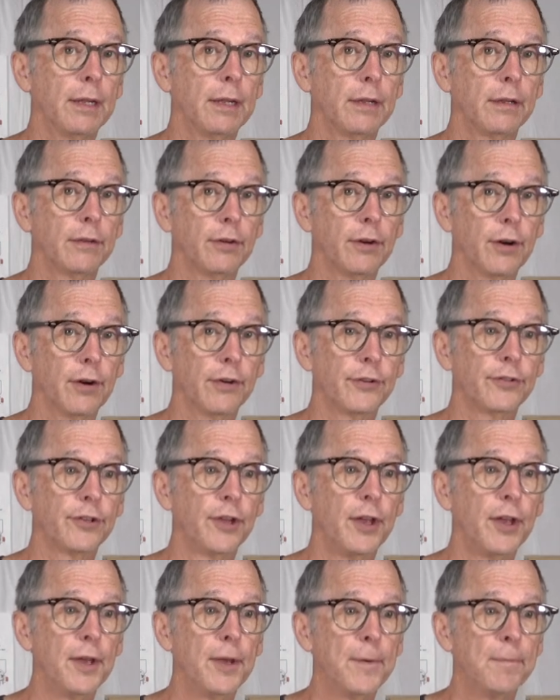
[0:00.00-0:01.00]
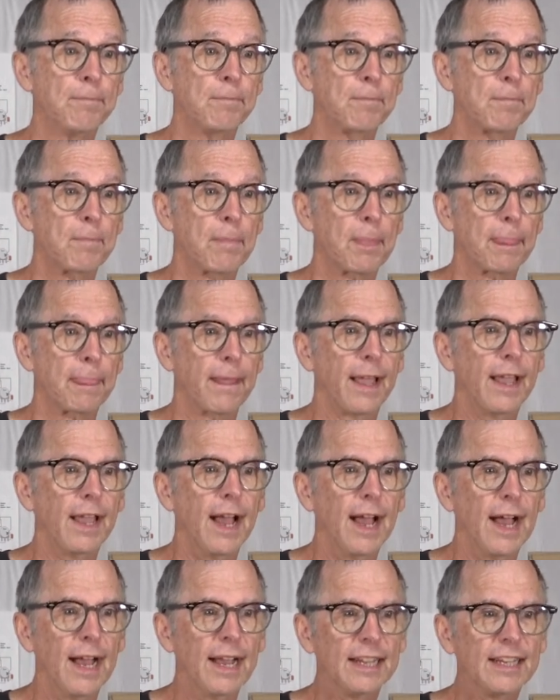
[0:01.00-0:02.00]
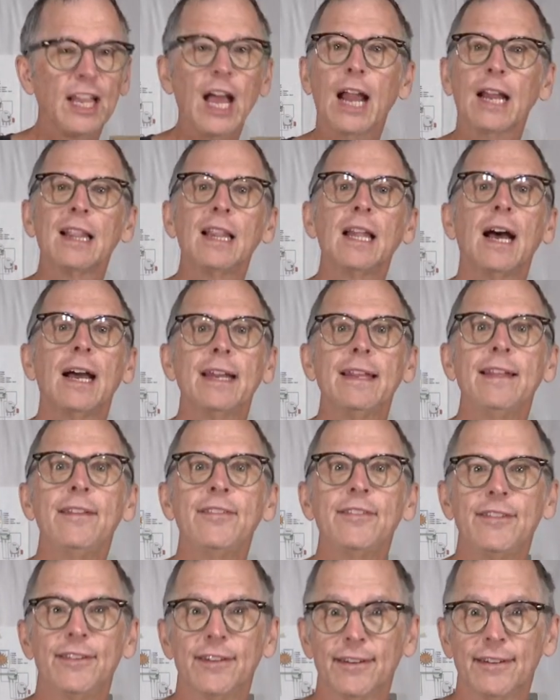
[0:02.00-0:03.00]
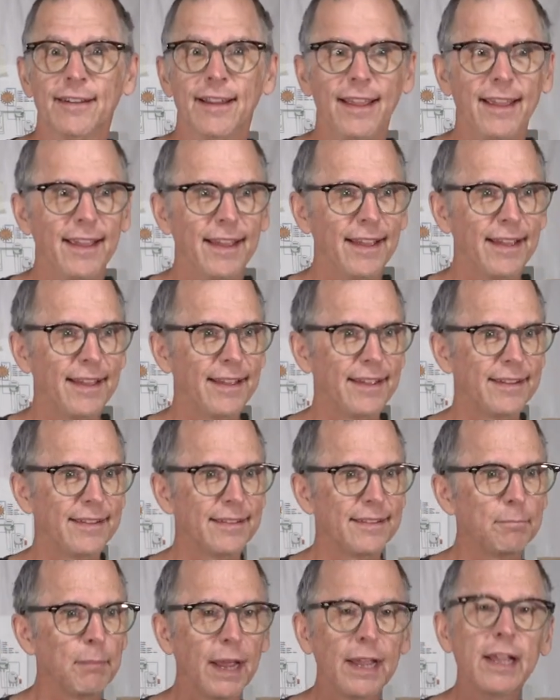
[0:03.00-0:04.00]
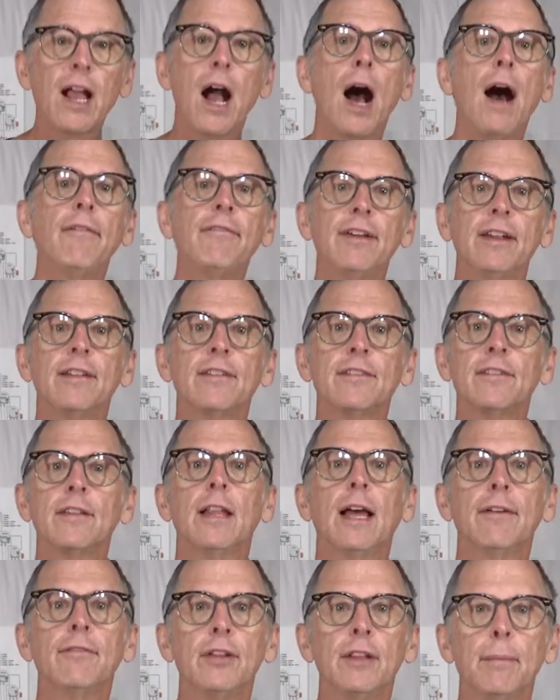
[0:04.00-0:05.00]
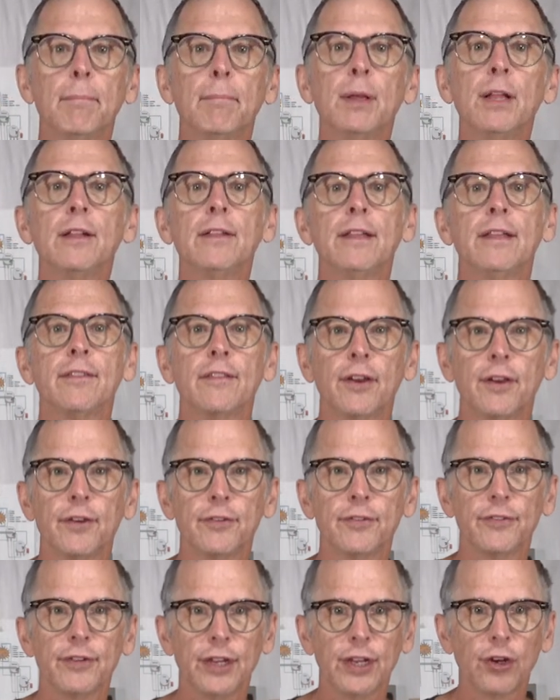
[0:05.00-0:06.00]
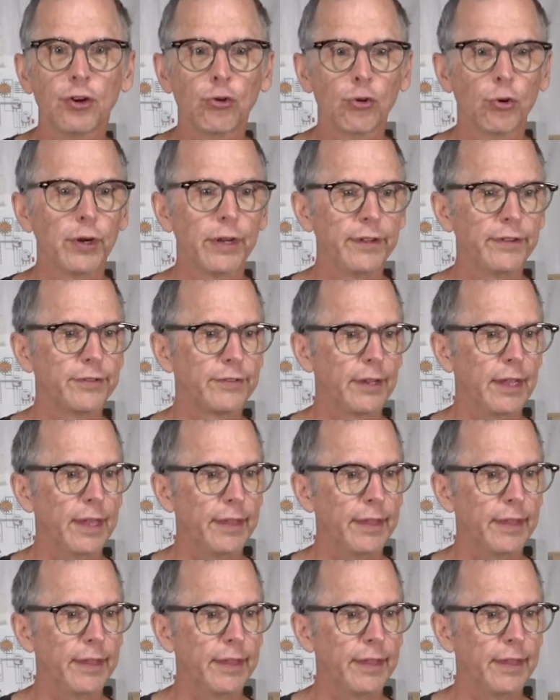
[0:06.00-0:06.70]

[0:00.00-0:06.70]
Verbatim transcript: guitars uh, got a lot easier and my confidence level in building those increased.